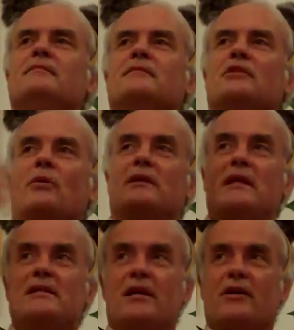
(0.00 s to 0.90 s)
So with
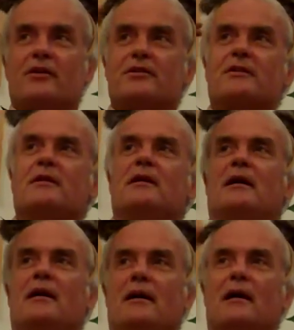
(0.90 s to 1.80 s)
these ears,
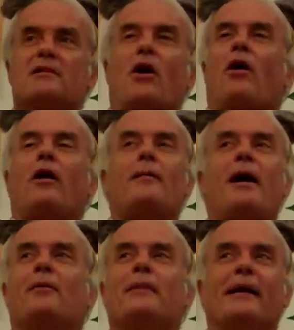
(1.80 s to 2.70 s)
it's all
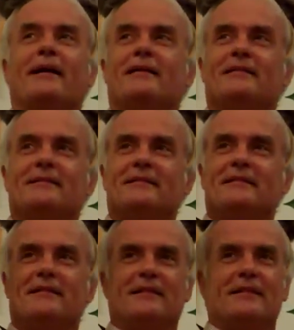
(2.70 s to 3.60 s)
about me.
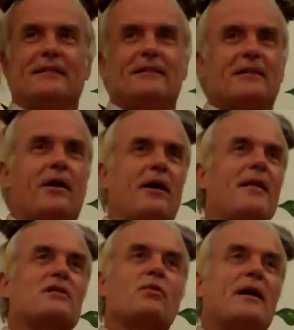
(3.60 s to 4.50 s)
And
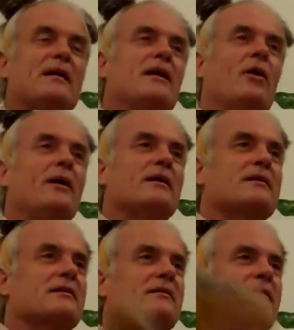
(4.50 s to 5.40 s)
that's the way ego is.
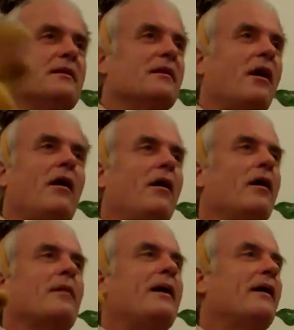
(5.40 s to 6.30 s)

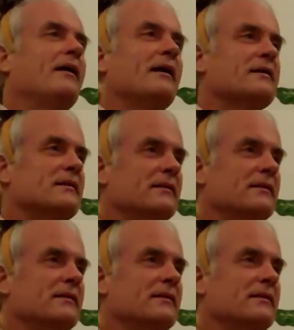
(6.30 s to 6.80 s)
All about us.